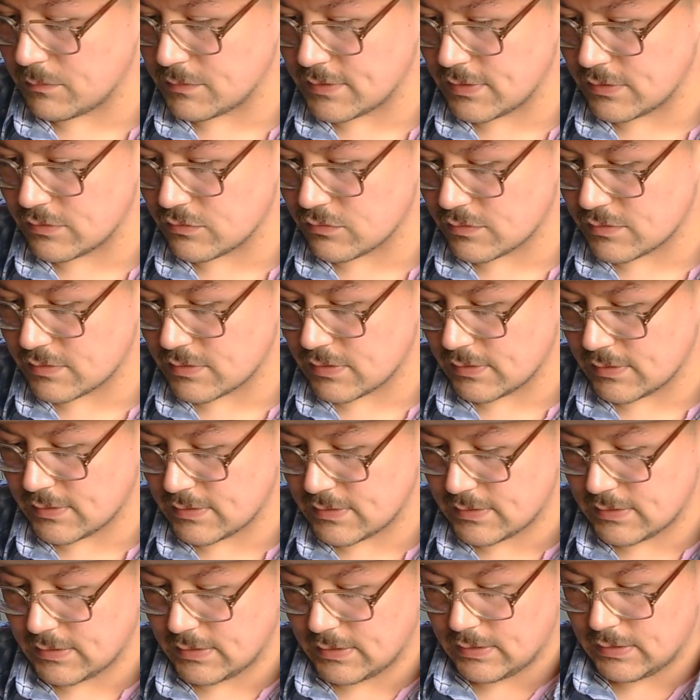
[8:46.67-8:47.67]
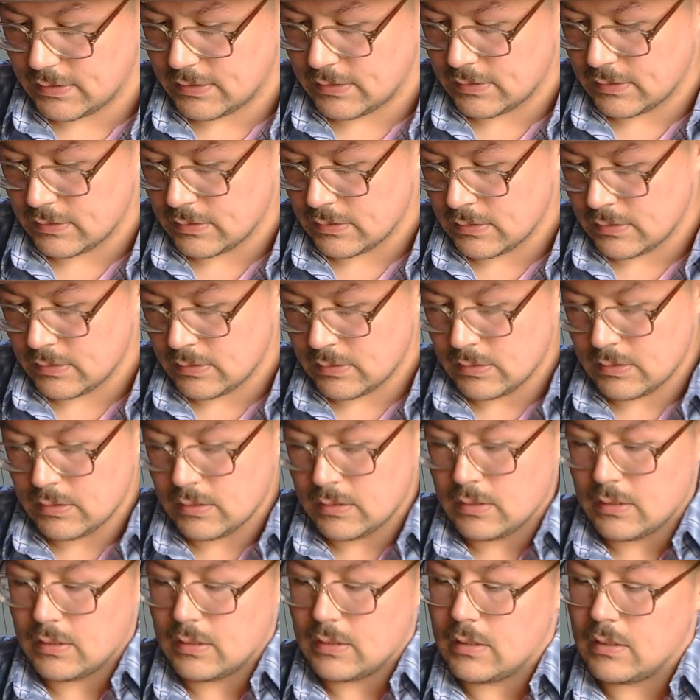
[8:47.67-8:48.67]
interesting to see.
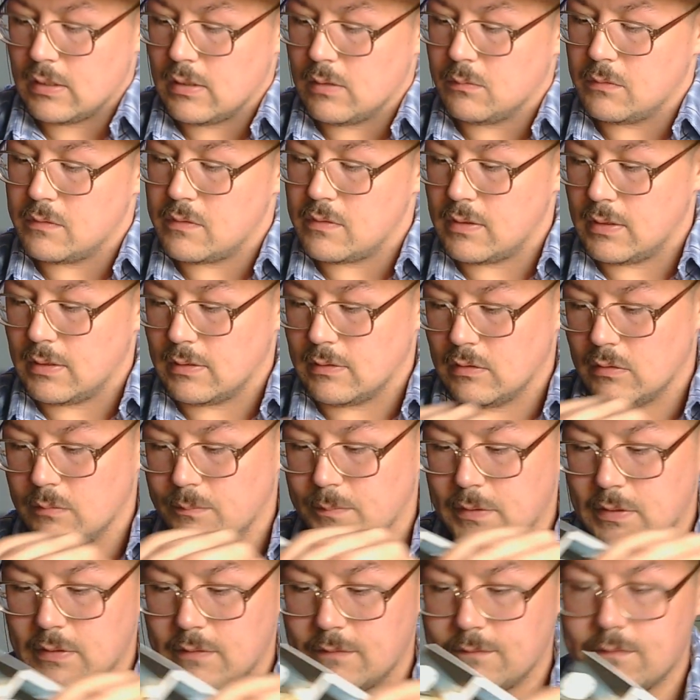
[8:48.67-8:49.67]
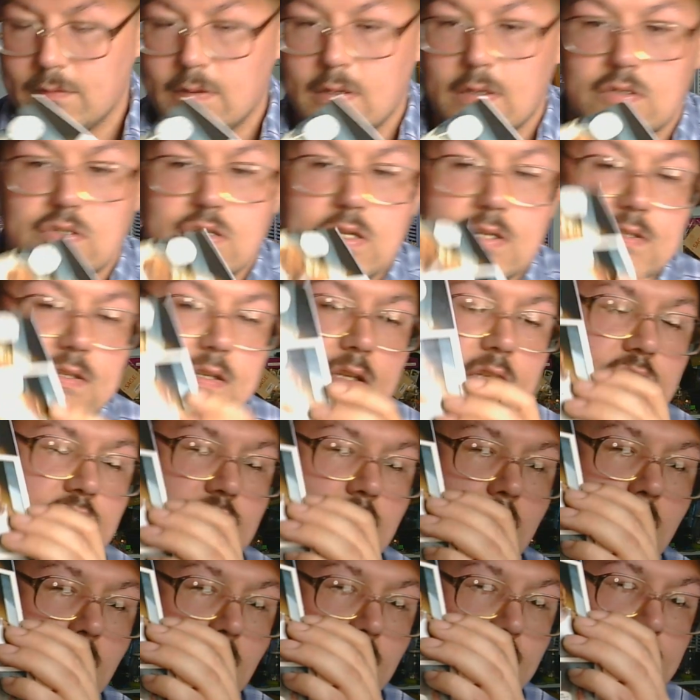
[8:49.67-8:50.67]
We see a little bit of Jessica
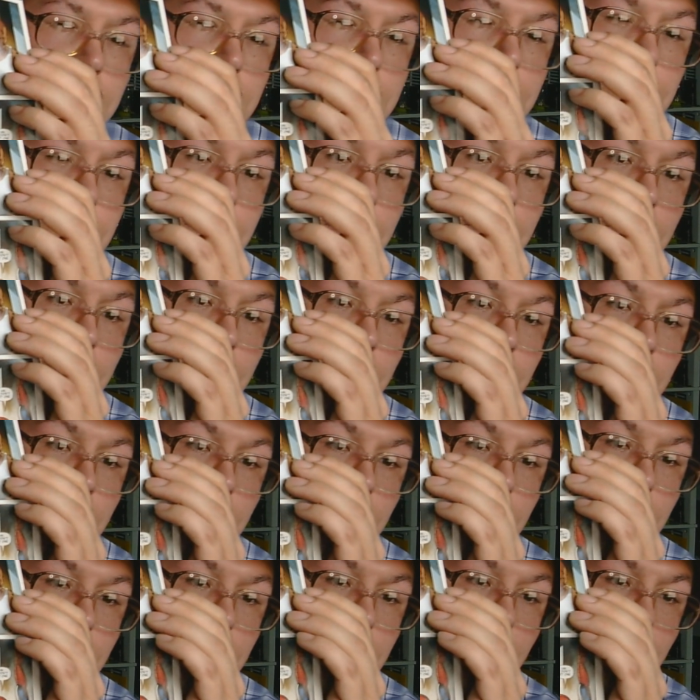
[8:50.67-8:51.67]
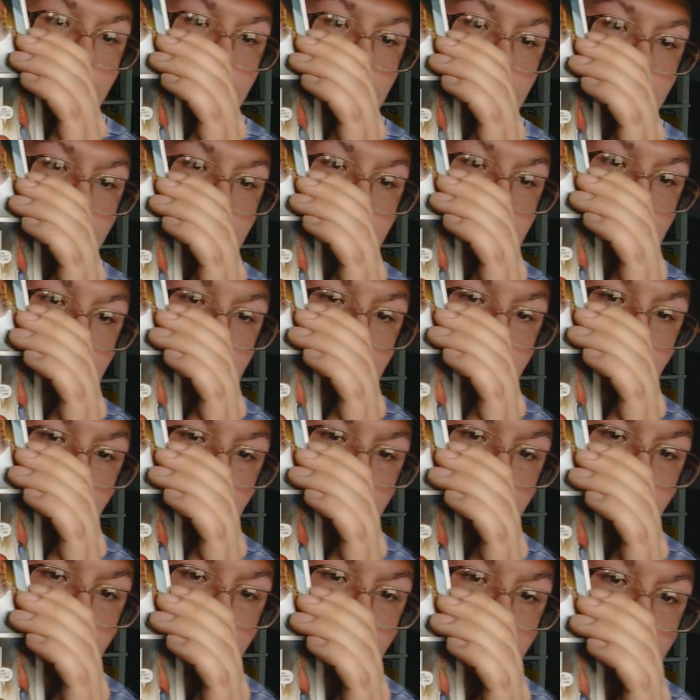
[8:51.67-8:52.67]
Jones yelling at Luke
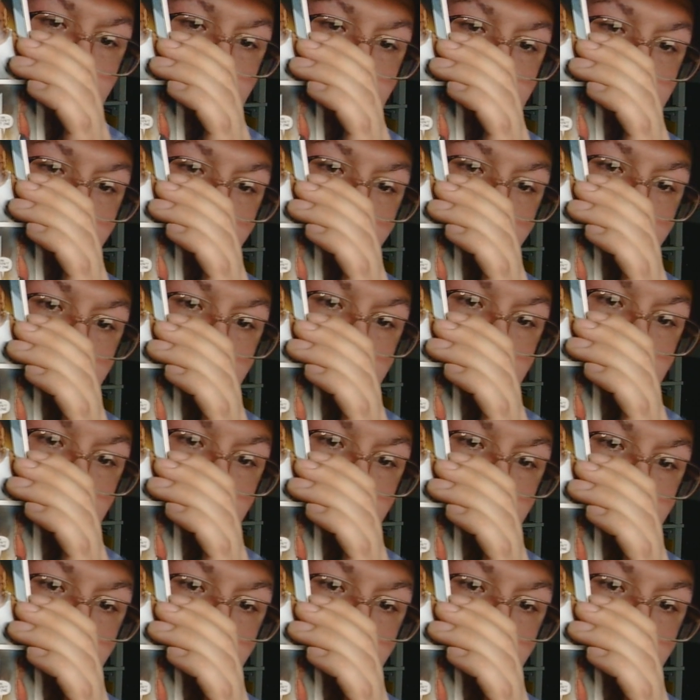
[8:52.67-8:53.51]
Cage about, you